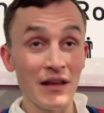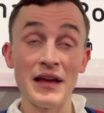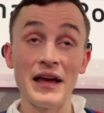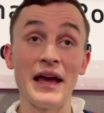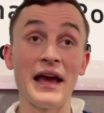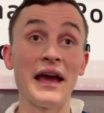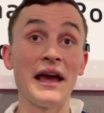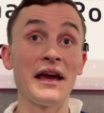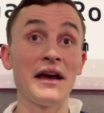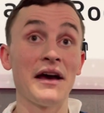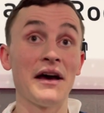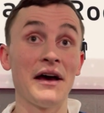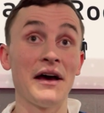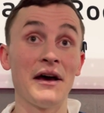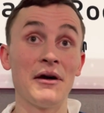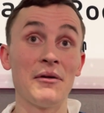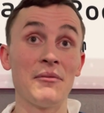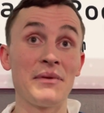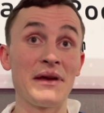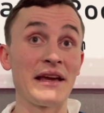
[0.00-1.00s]
Hey,
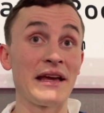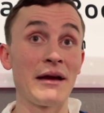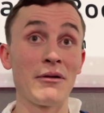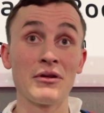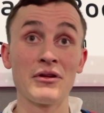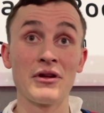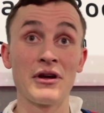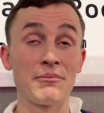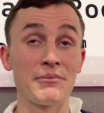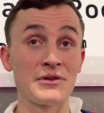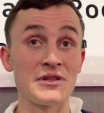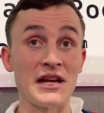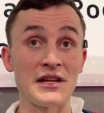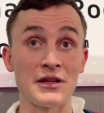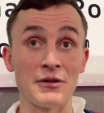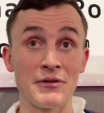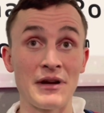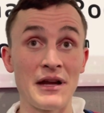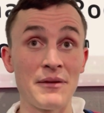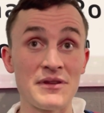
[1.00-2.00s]
being able to protect
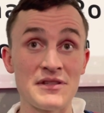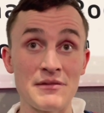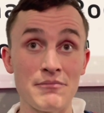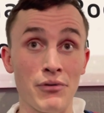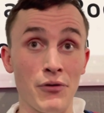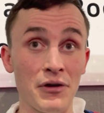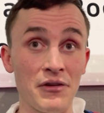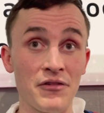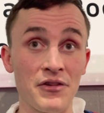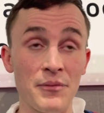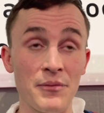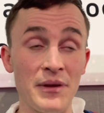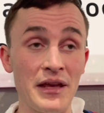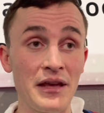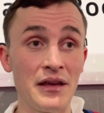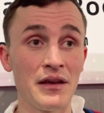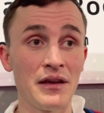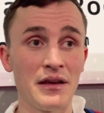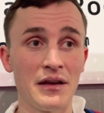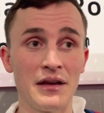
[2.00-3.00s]
the rim is important to me.
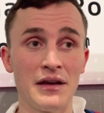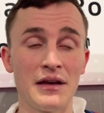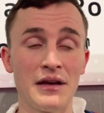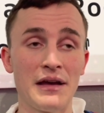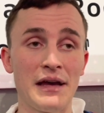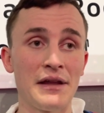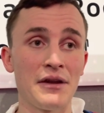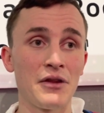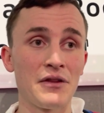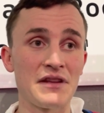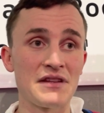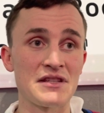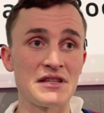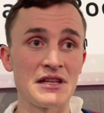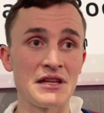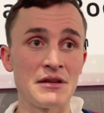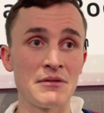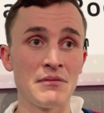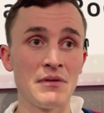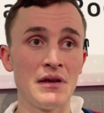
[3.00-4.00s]
I know this
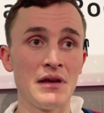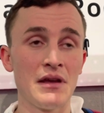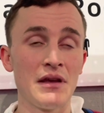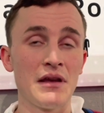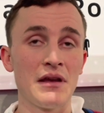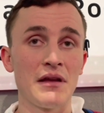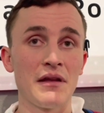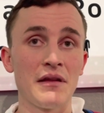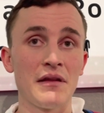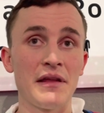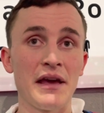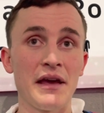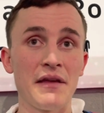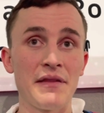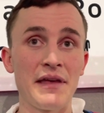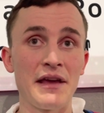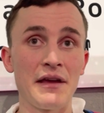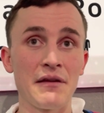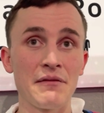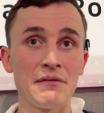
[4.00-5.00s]
team,
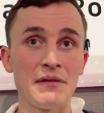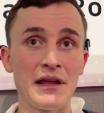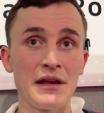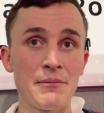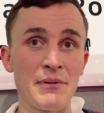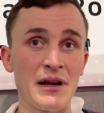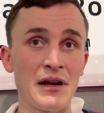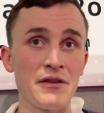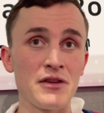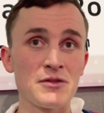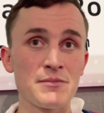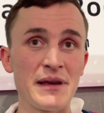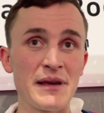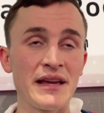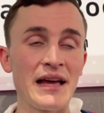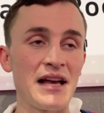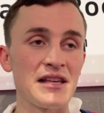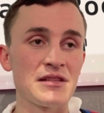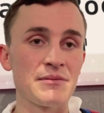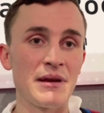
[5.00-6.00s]
they depend on those big
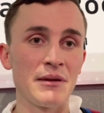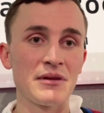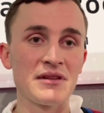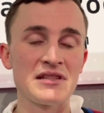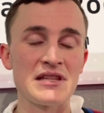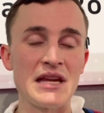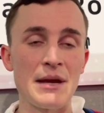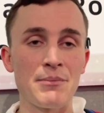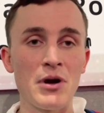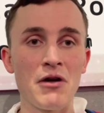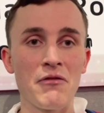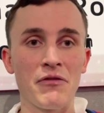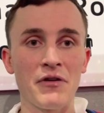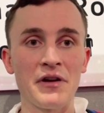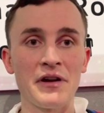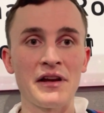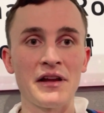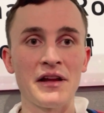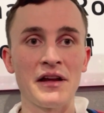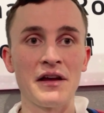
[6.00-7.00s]
guys to be able to step over
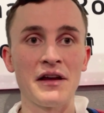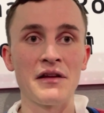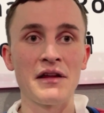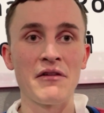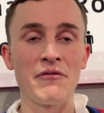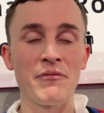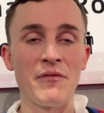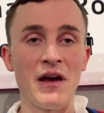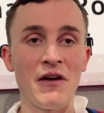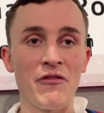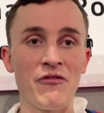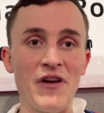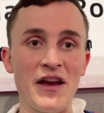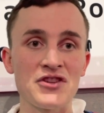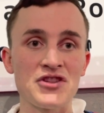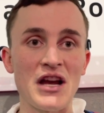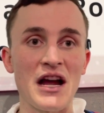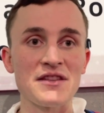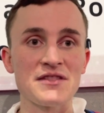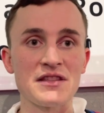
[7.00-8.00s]
and affect
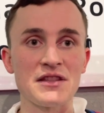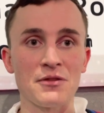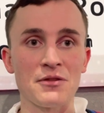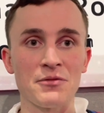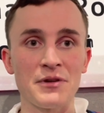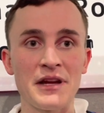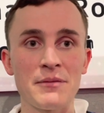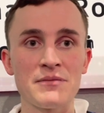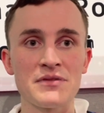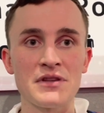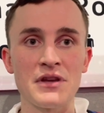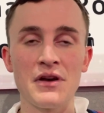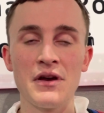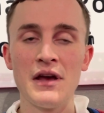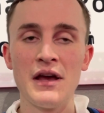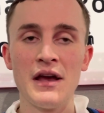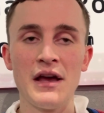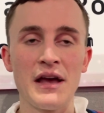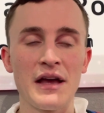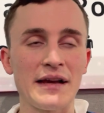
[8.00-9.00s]
shots at the rim. So,
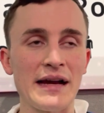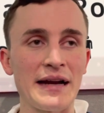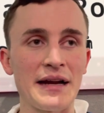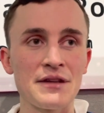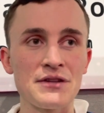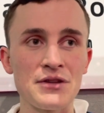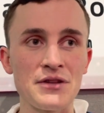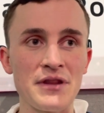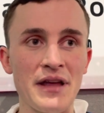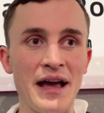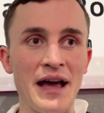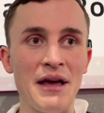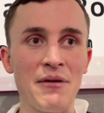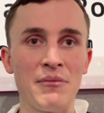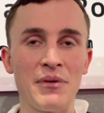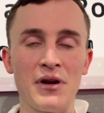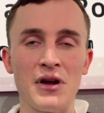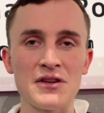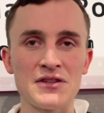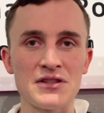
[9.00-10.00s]
got to do that.
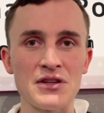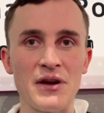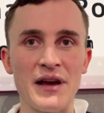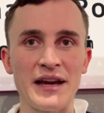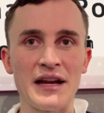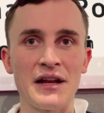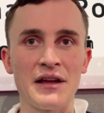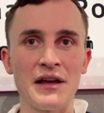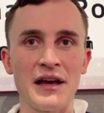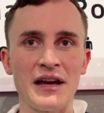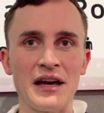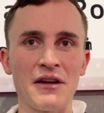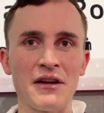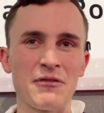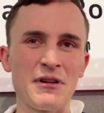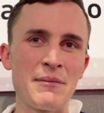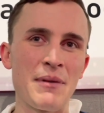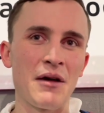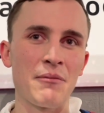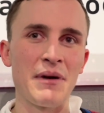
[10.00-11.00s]
But also, I got to
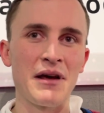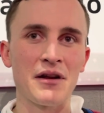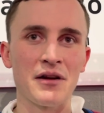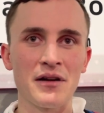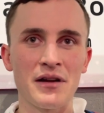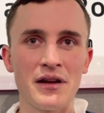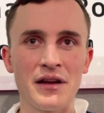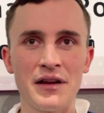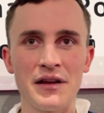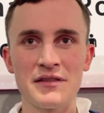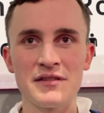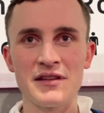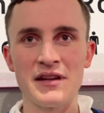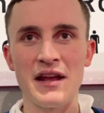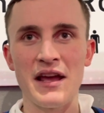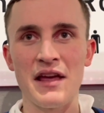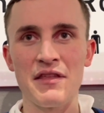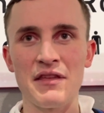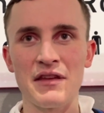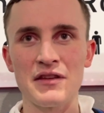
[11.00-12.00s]
rebound better.
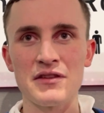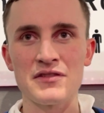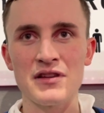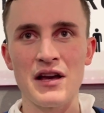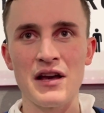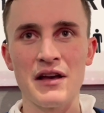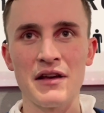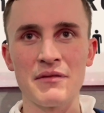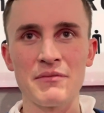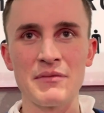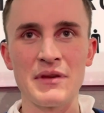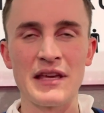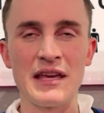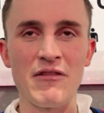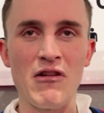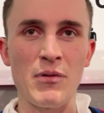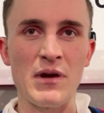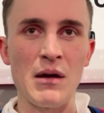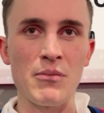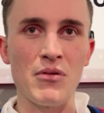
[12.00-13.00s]
Today, I think you saw me give
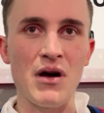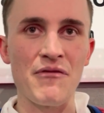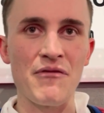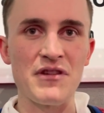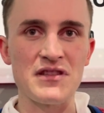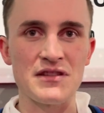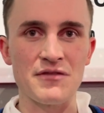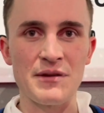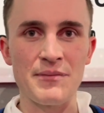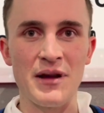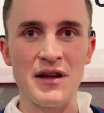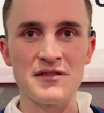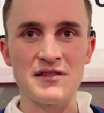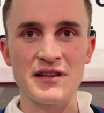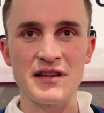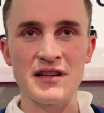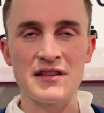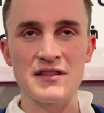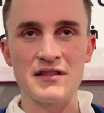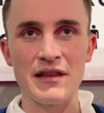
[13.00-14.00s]
up a couple offensive rebounds
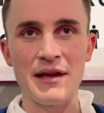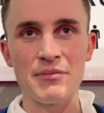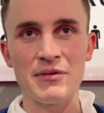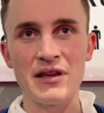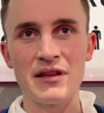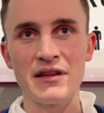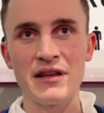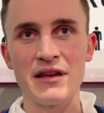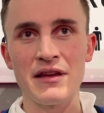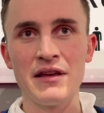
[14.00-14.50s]
against Lampkin